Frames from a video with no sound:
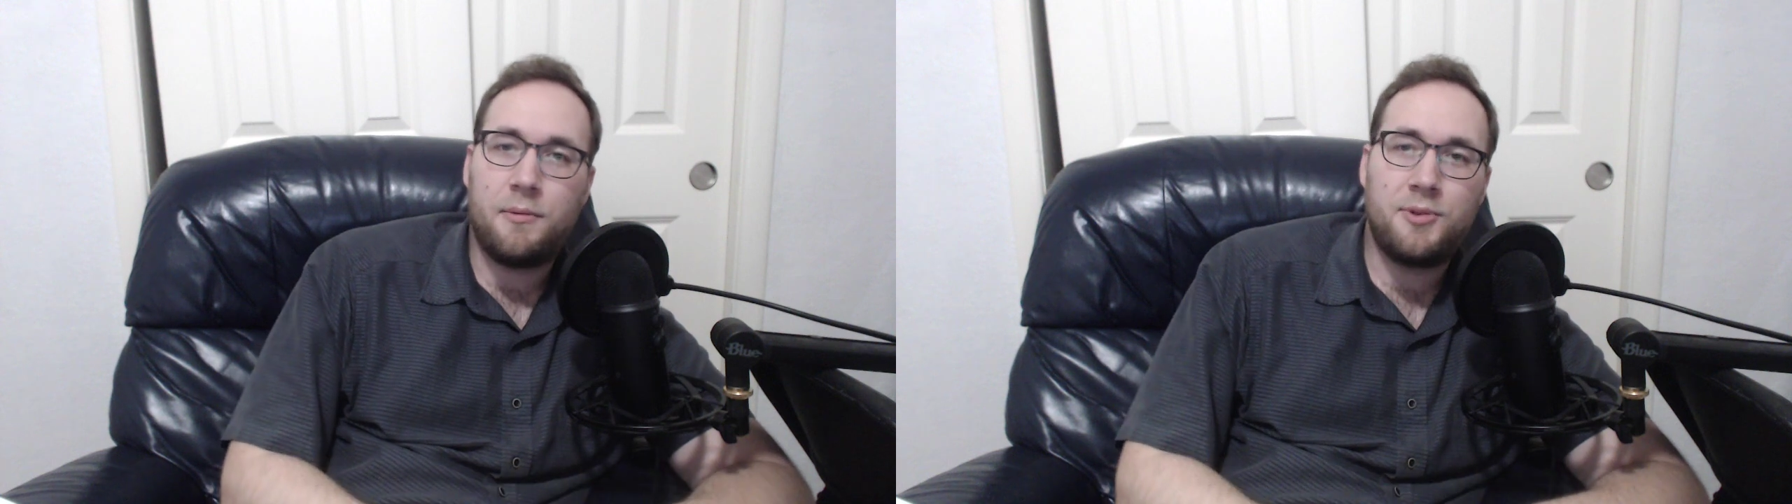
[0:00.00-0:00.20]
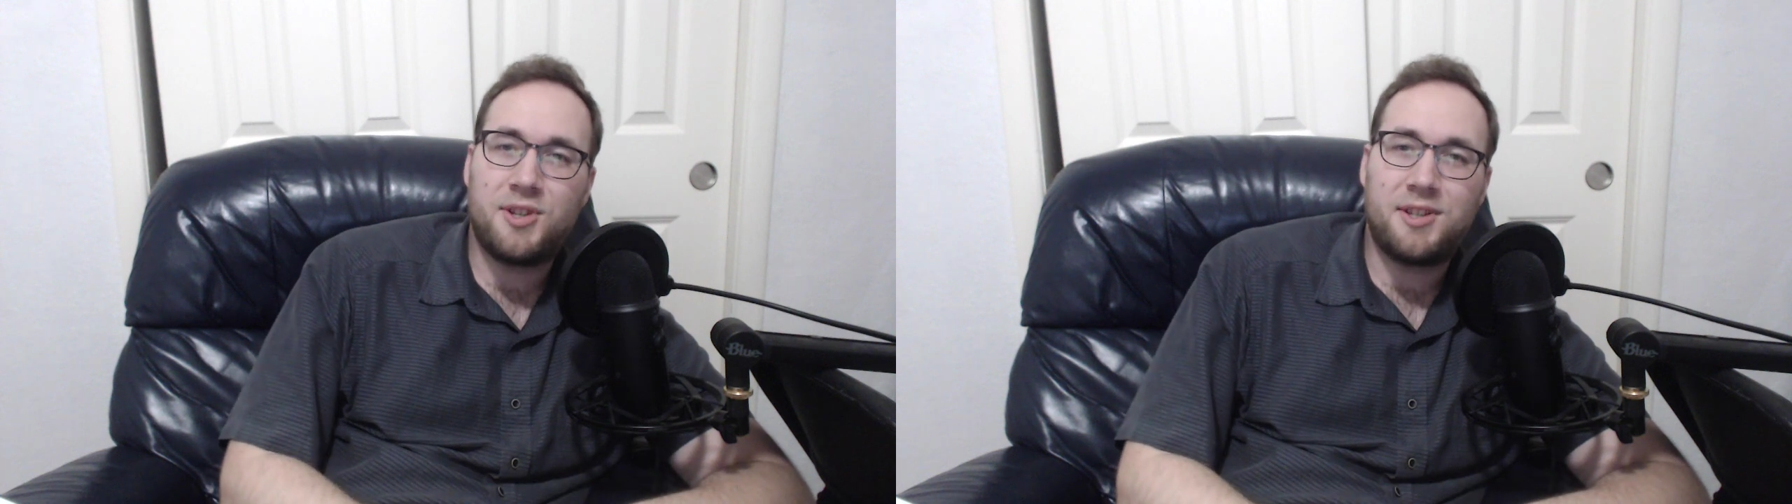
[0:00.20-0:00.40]

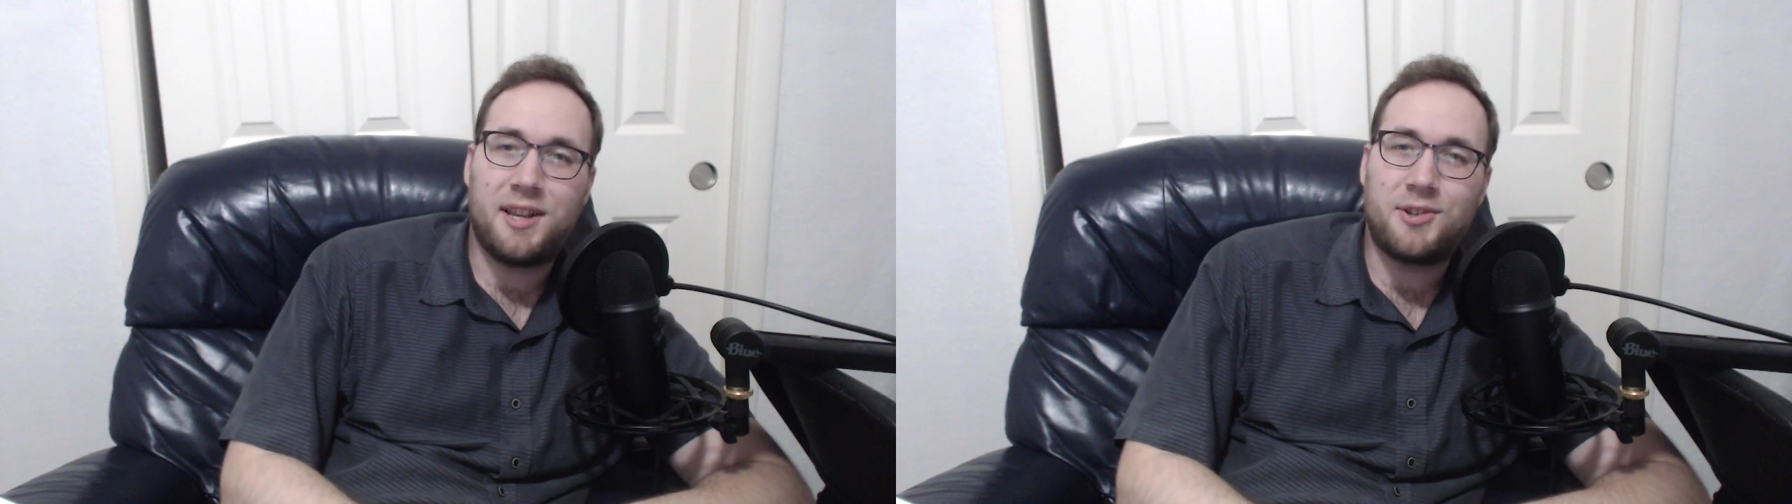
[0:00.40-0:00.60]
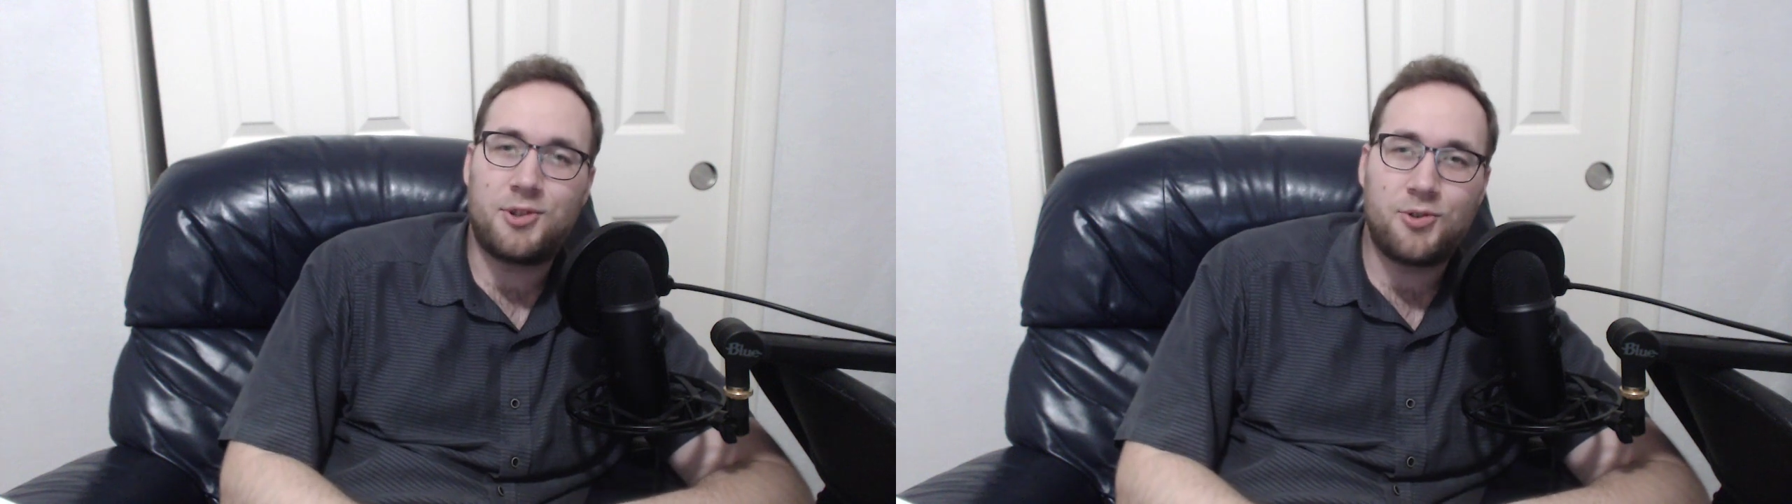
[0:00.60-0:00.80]
was just
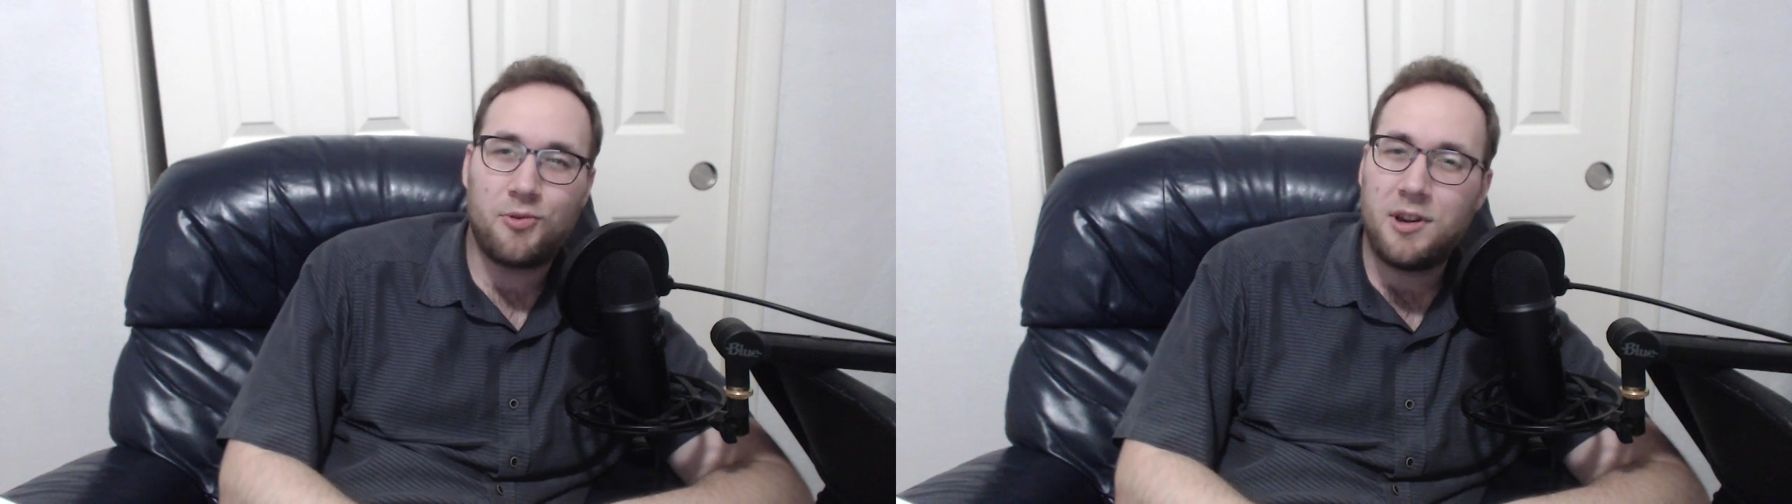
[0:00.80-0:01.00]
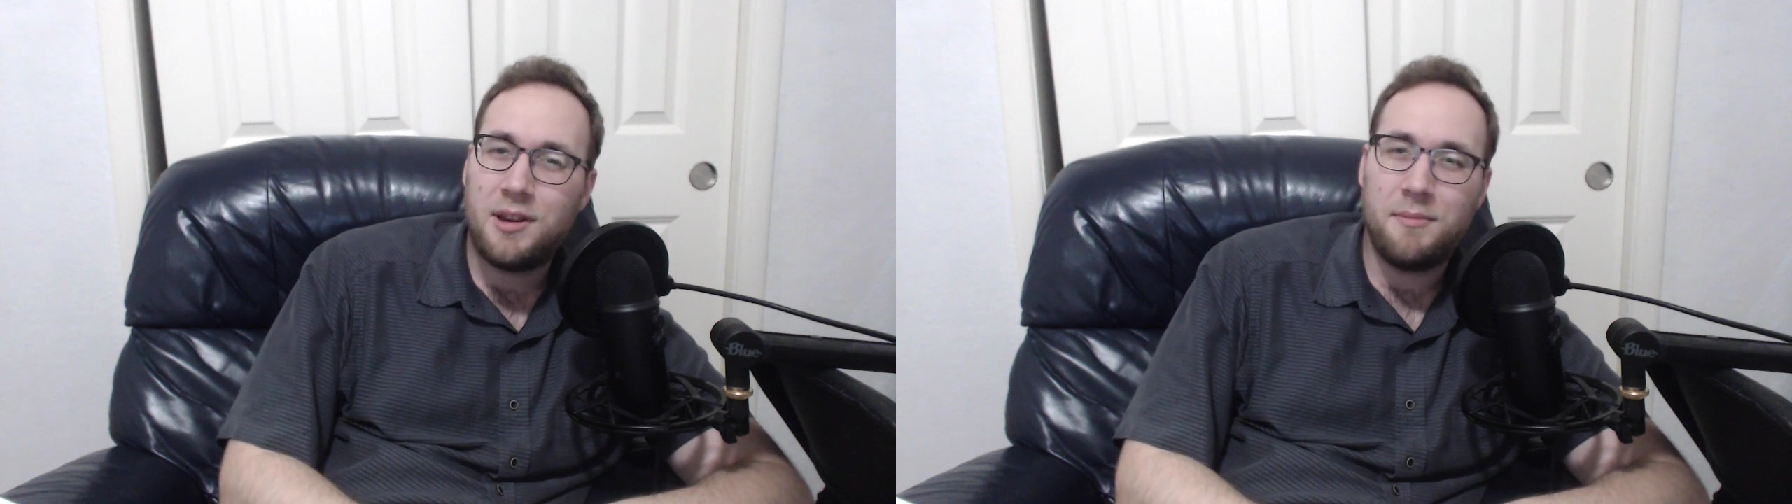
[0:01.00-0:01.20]

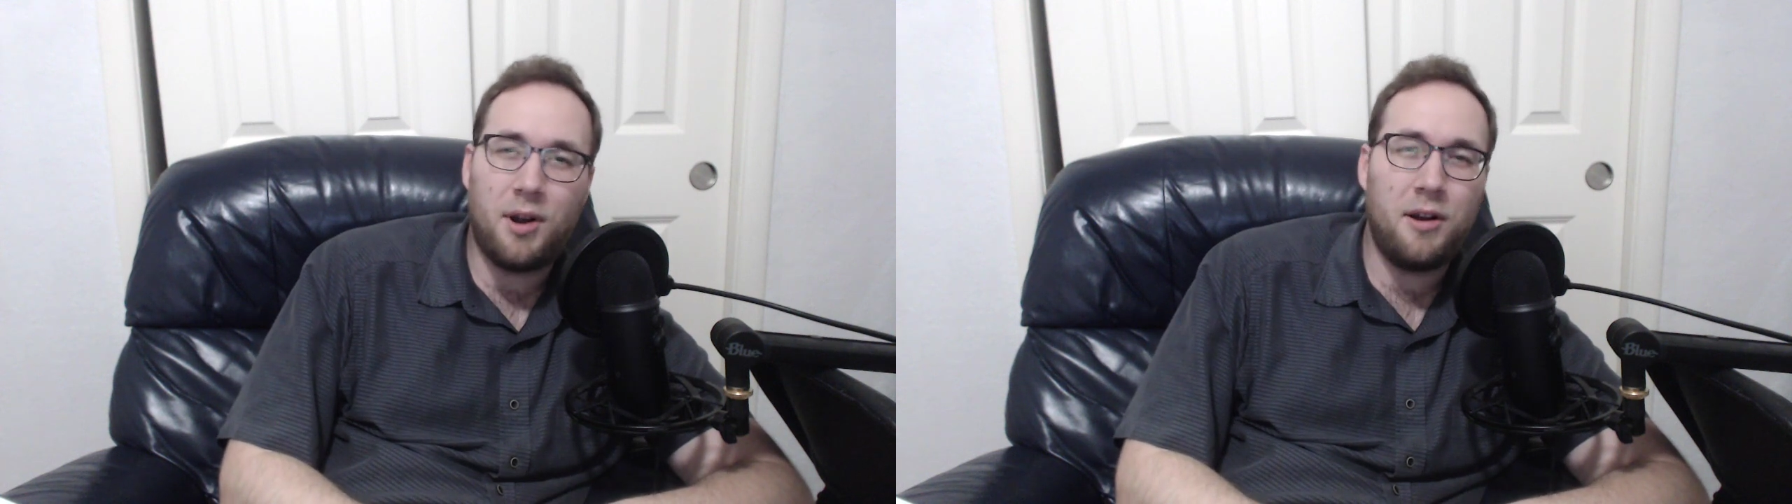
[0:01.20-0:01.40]
extreme